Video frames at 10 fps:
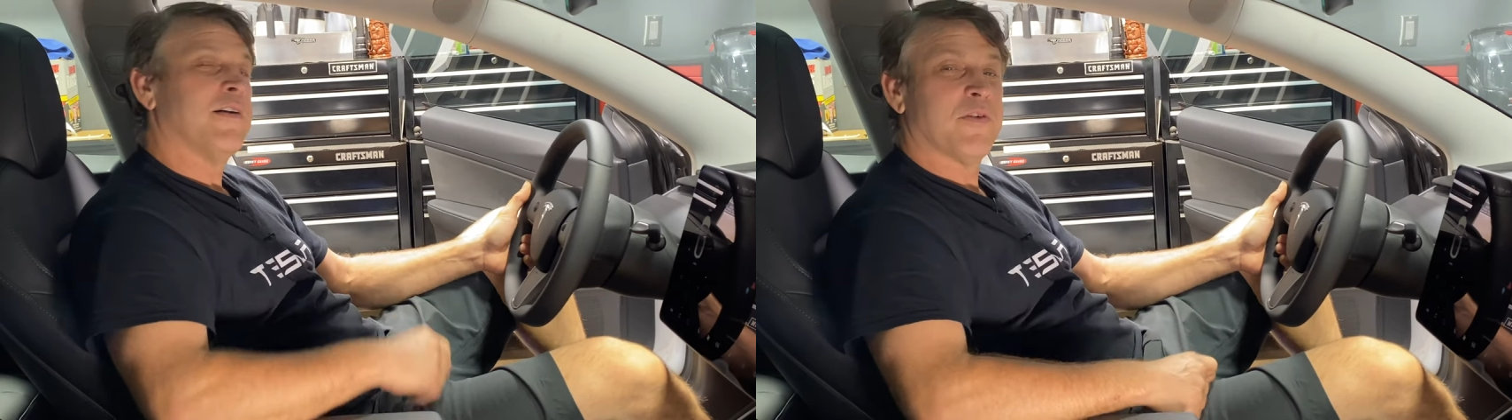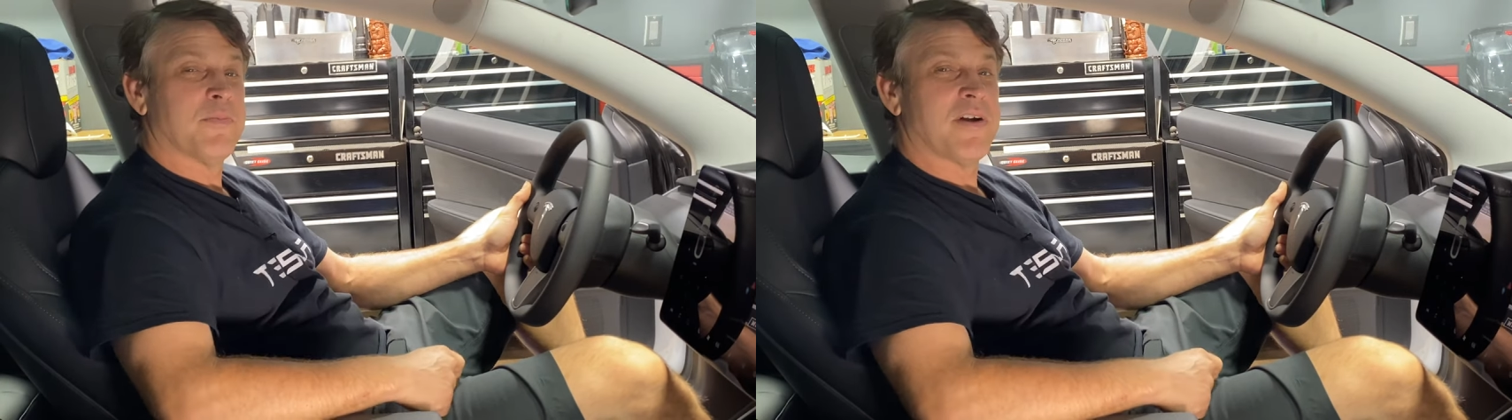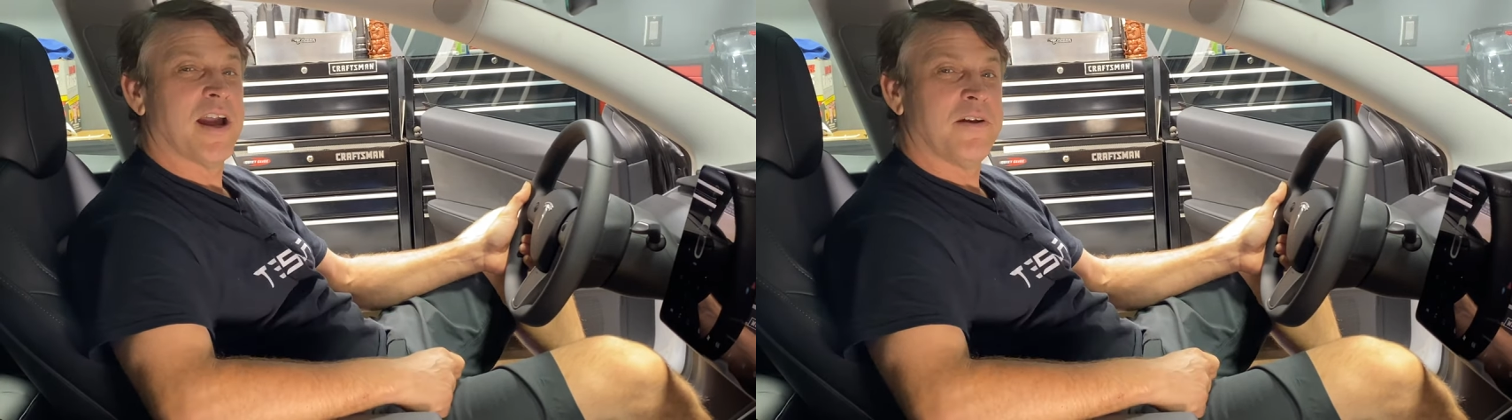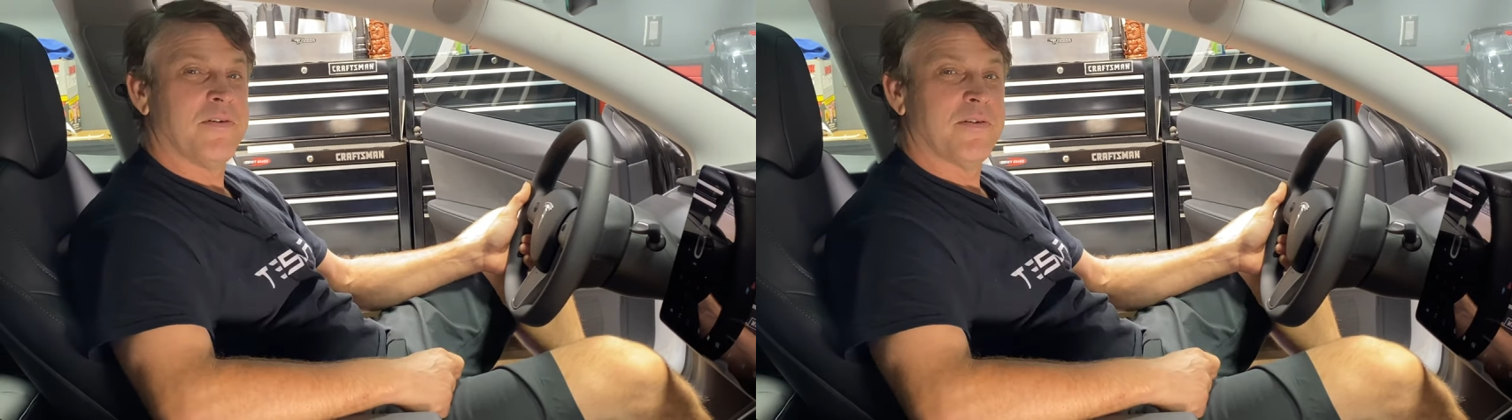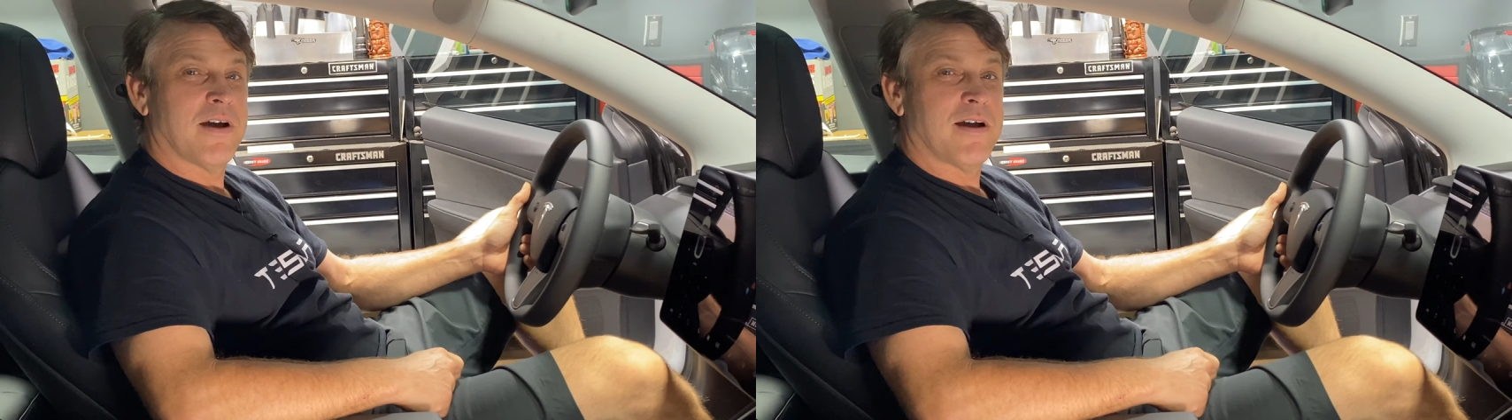of a brand
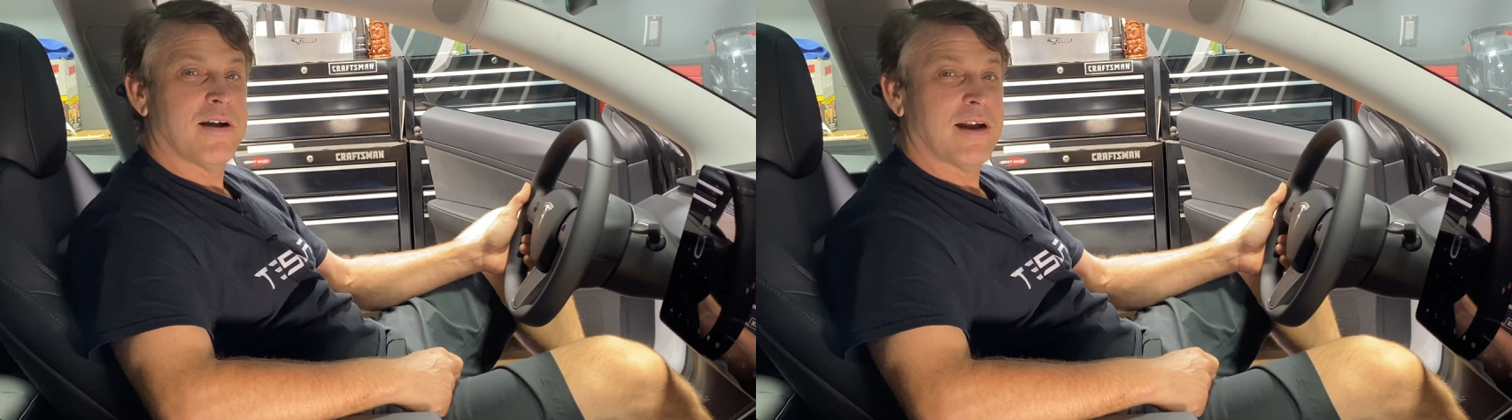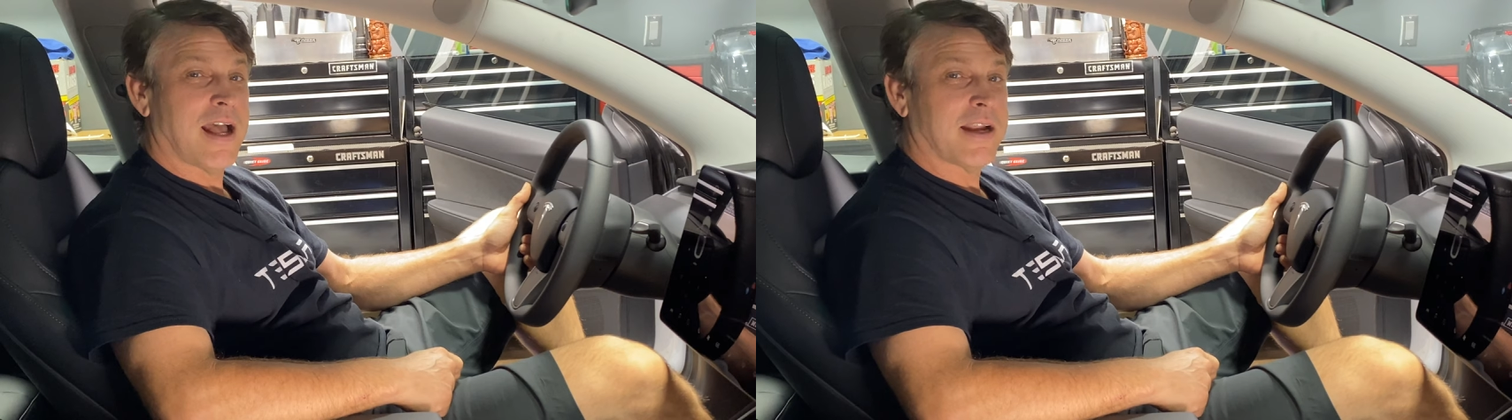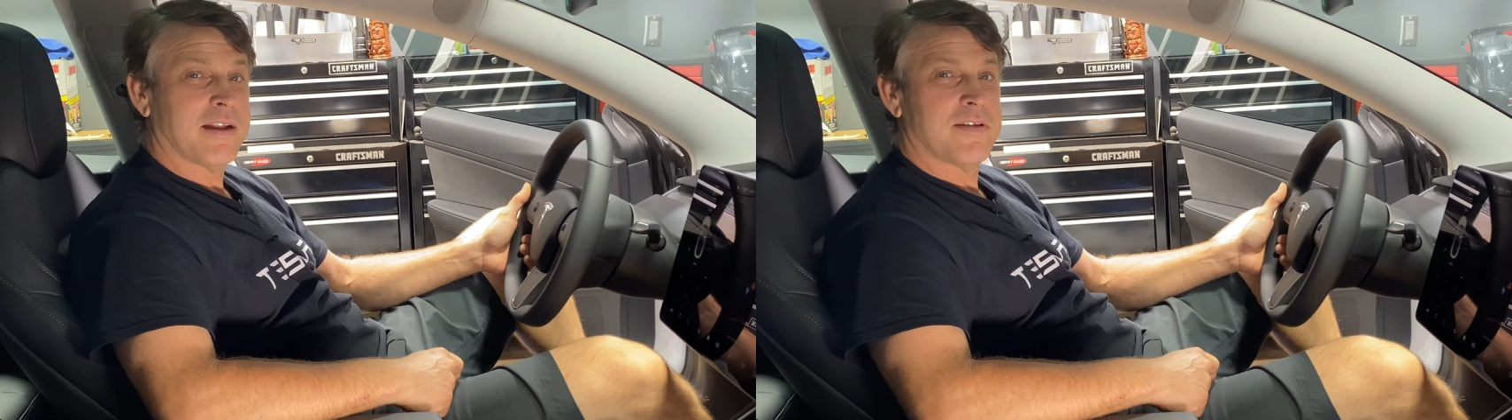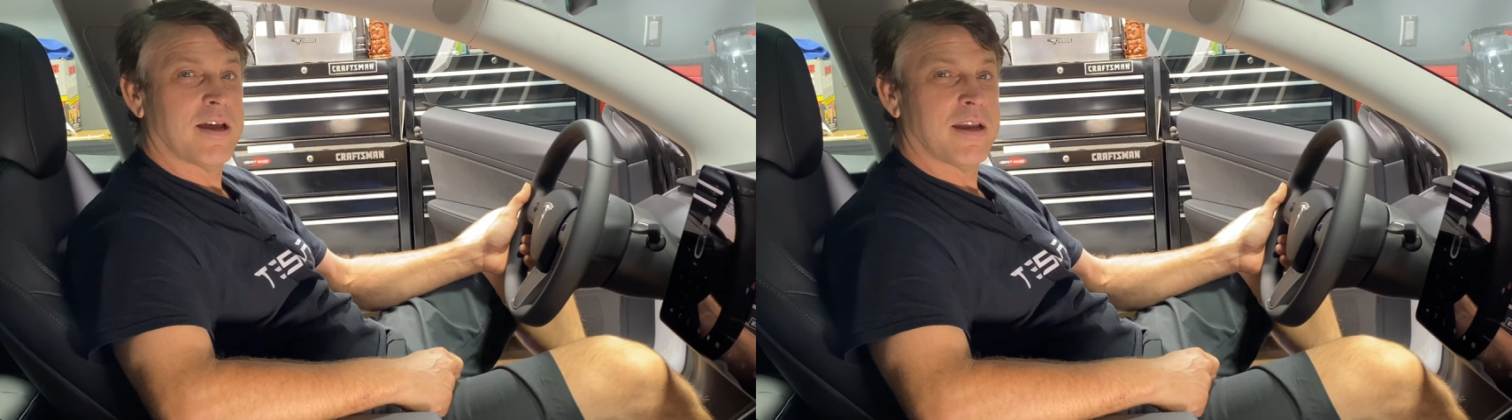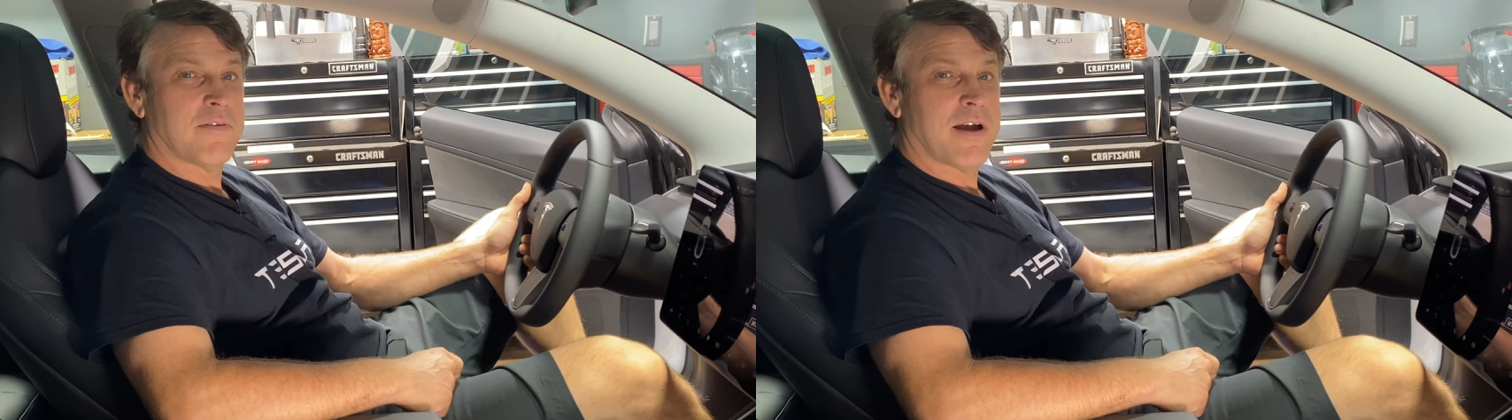new car, I can tell
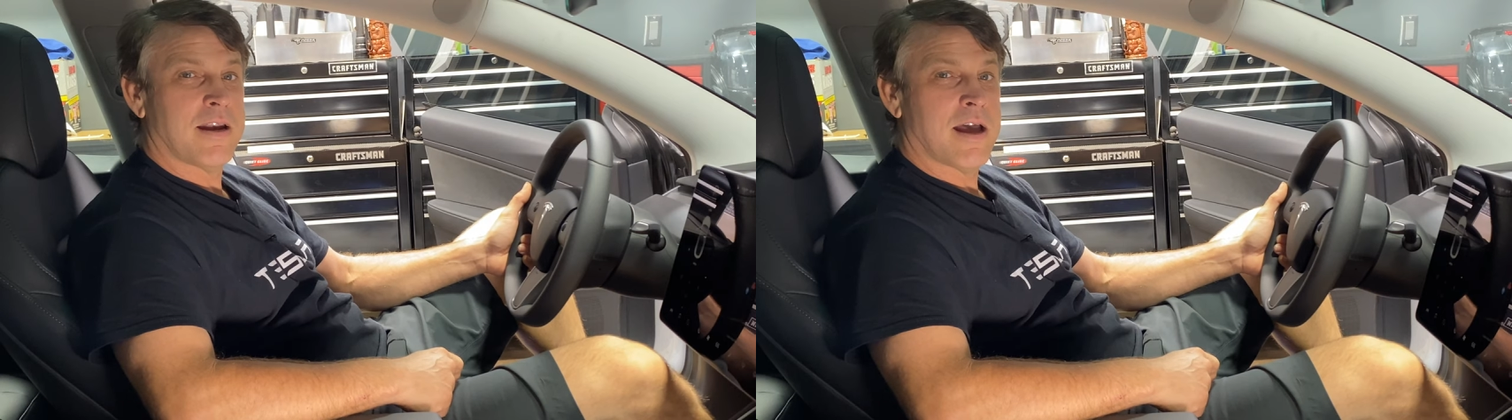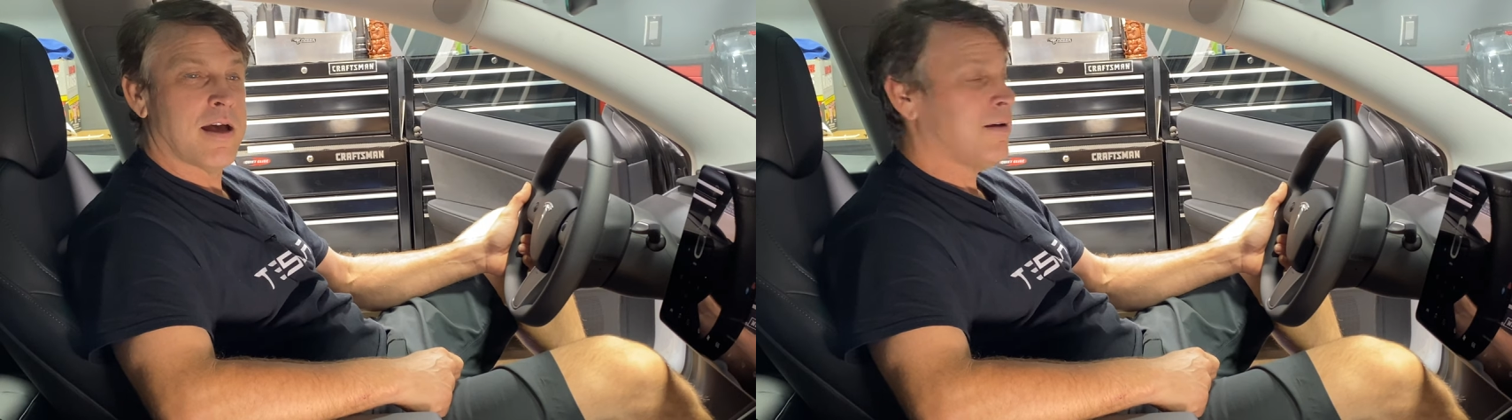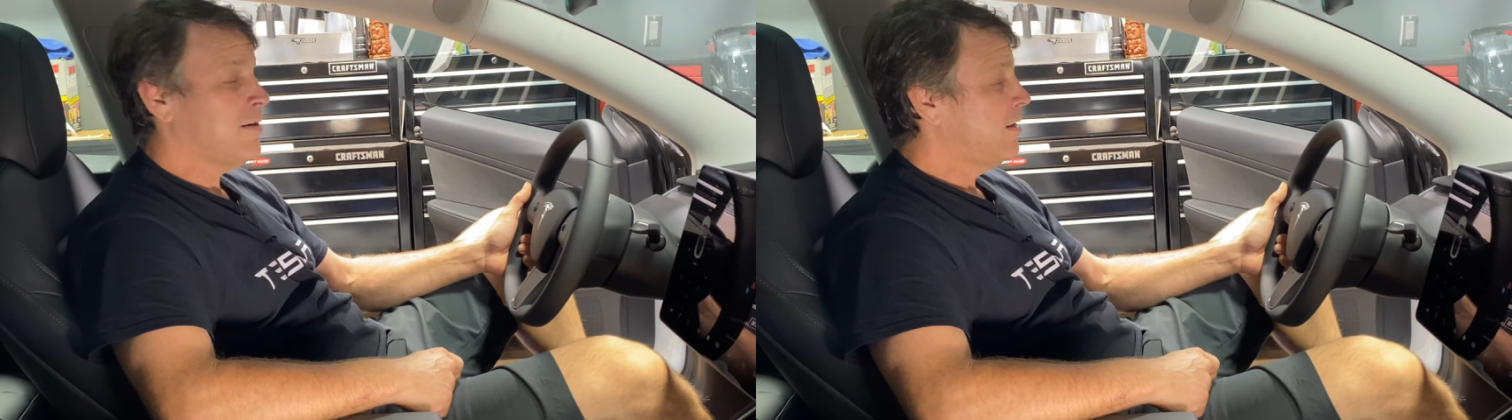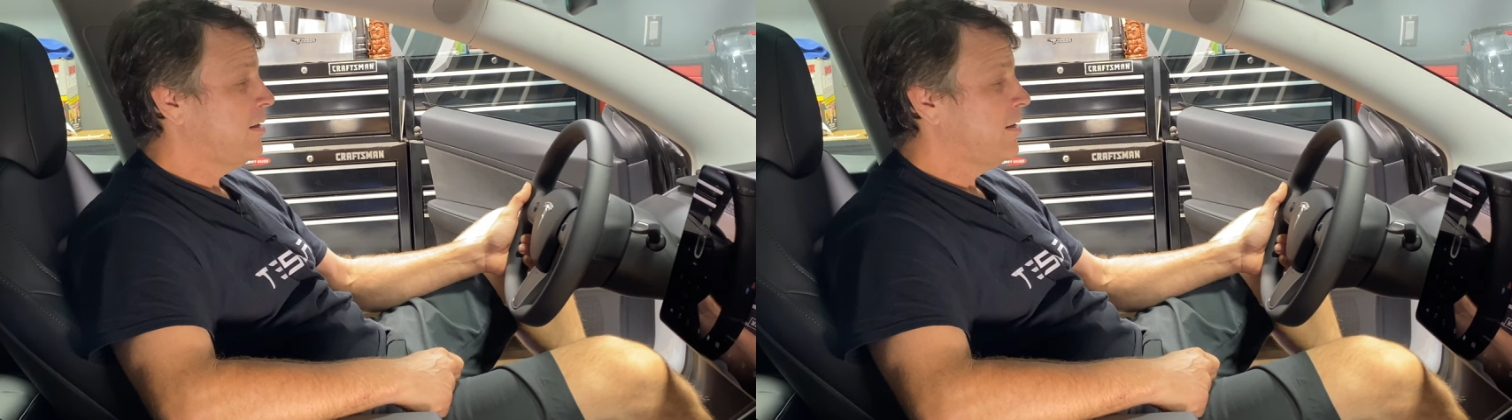you right now.